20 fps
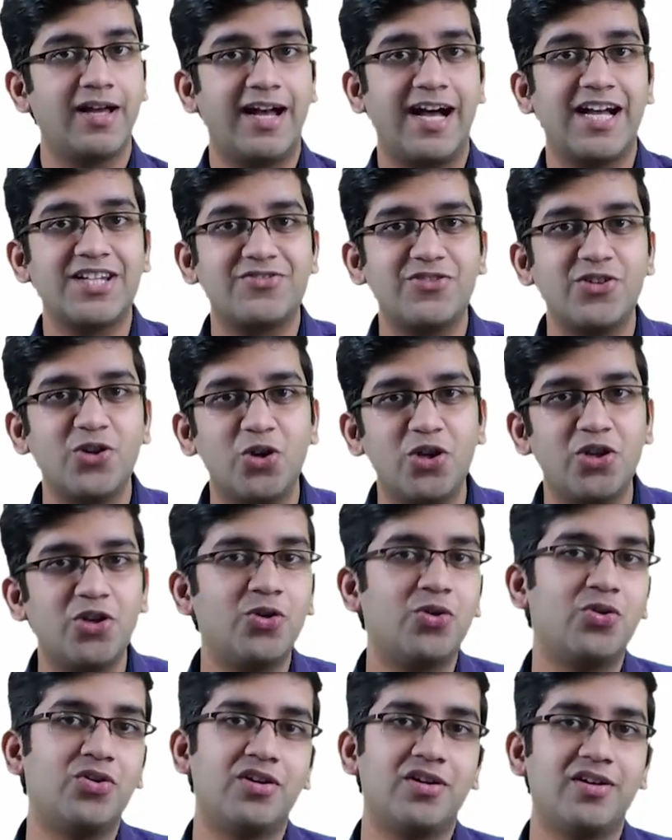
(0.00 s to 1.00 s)
As we all
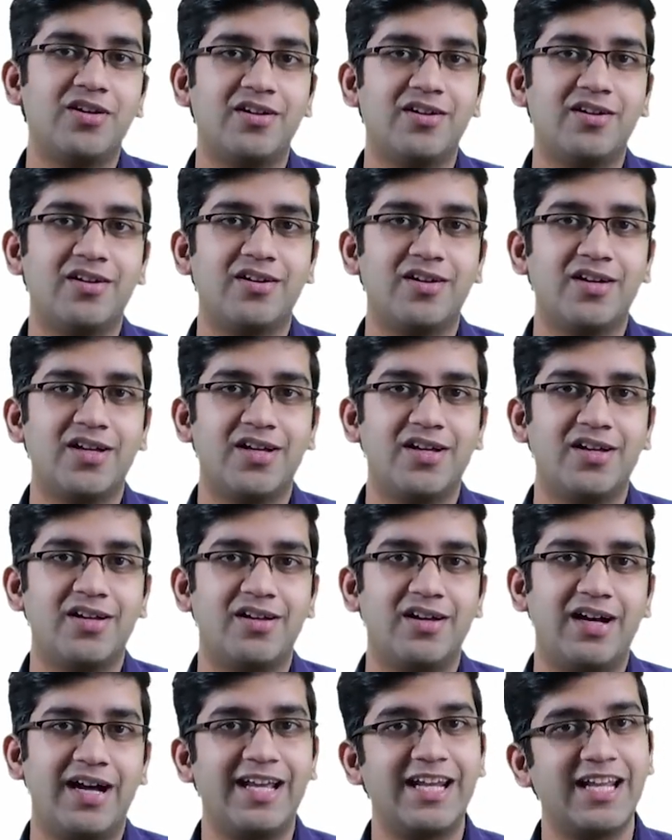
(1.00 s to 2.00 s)
know,
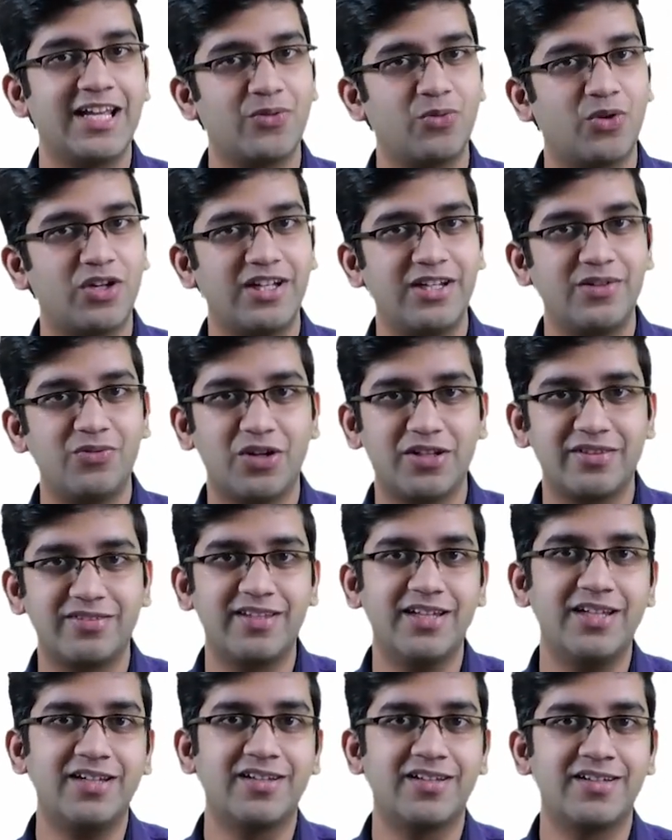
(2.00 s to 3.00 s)
I like only one
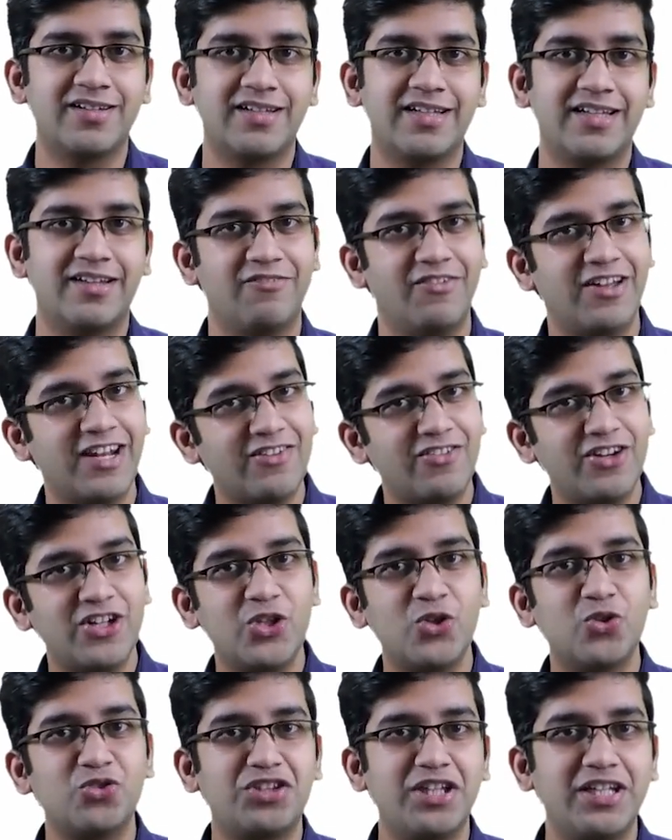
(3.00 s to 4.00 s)
thing. Whenever a
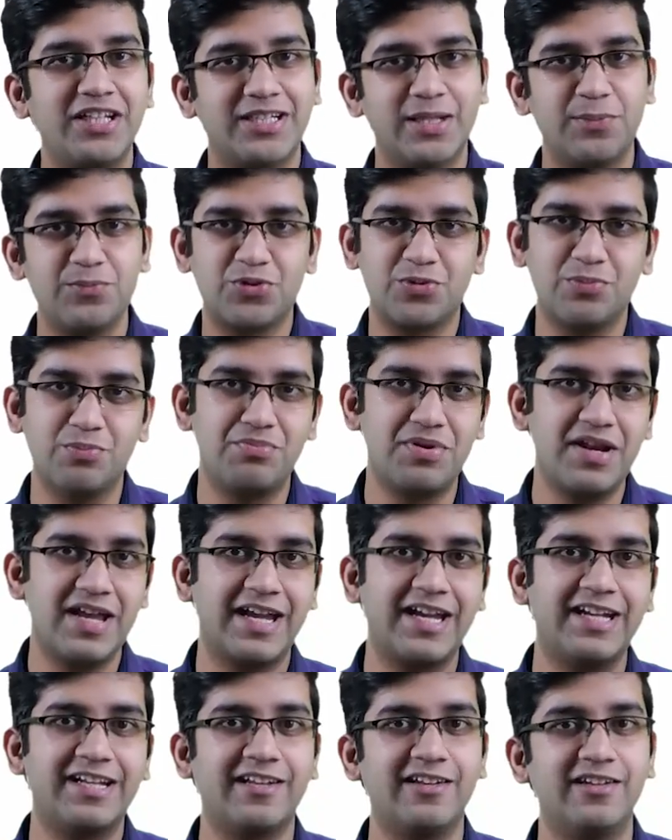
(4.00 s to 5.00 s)
new thing comes,
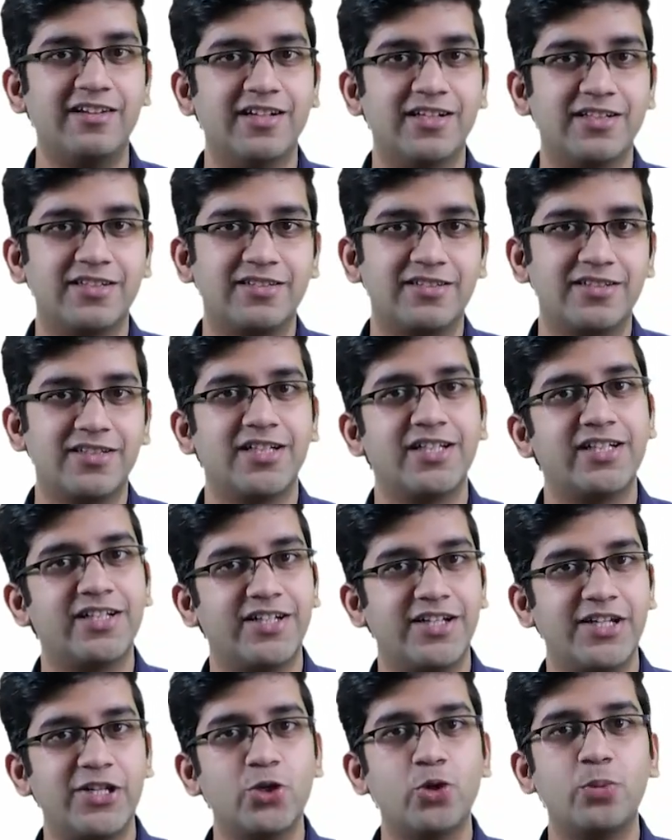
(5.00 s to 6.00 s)
break it and learn.
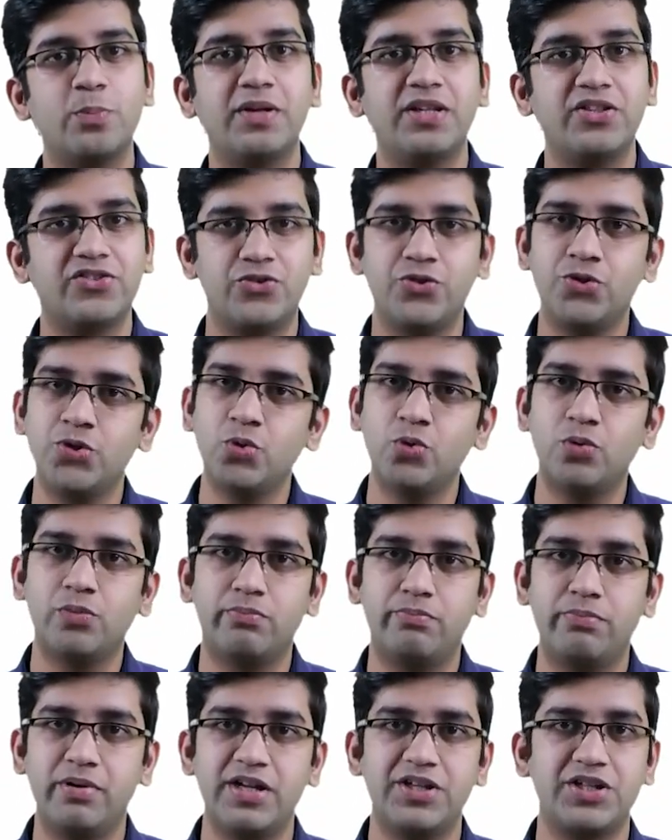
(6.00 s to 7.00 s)
Neo means new,
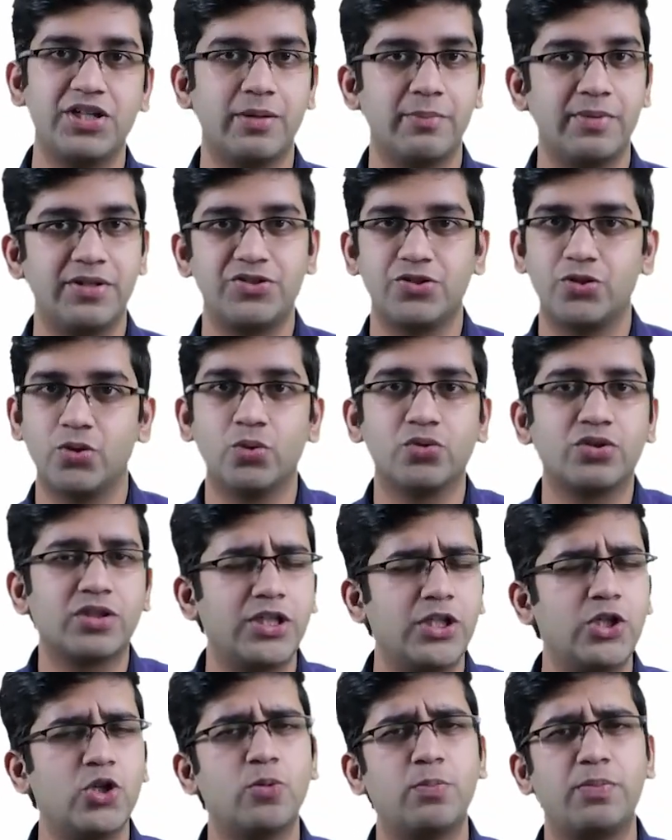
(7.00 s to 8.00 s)
plasia means growth.
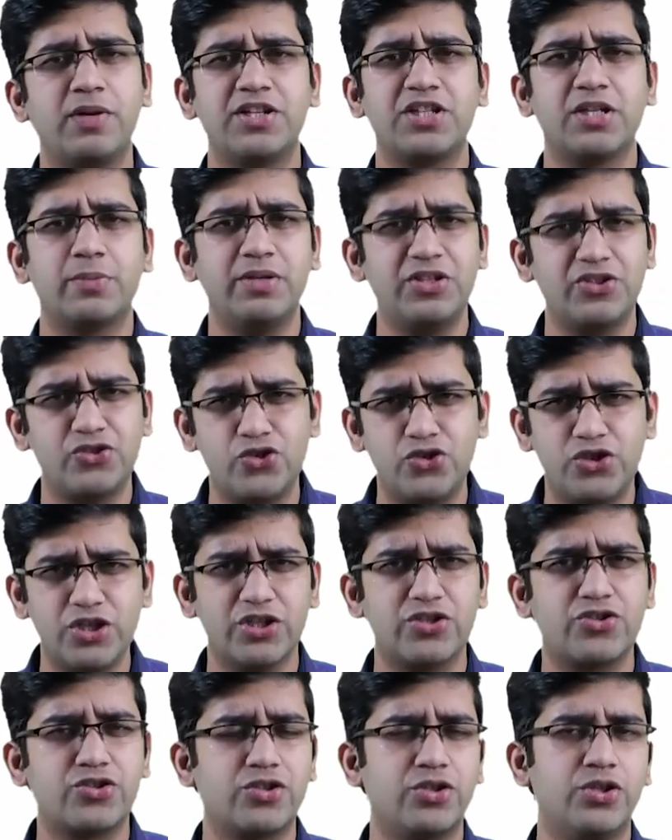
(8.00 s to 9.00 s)
Neoplasia means
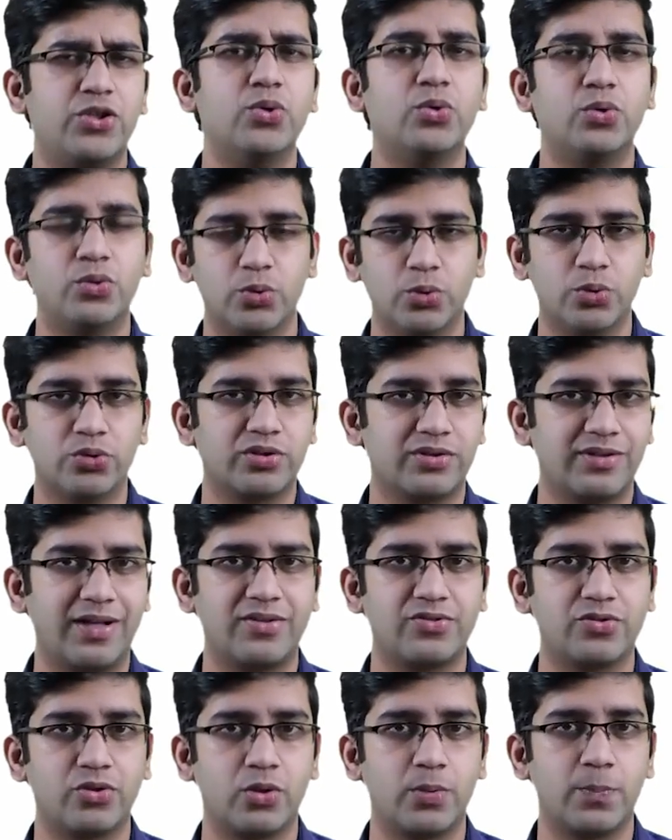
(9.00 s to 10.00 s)
just new growth,
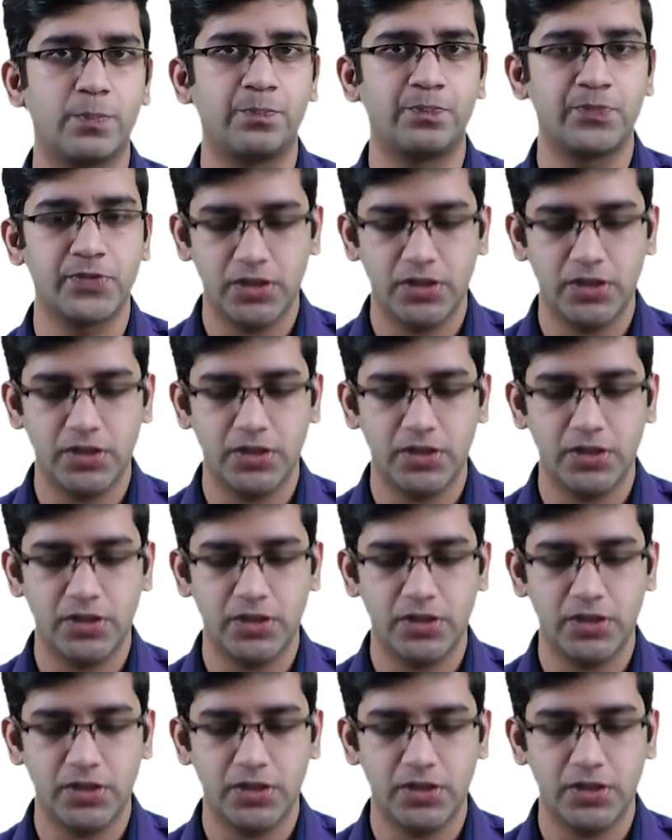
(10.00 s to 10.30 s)
that's all.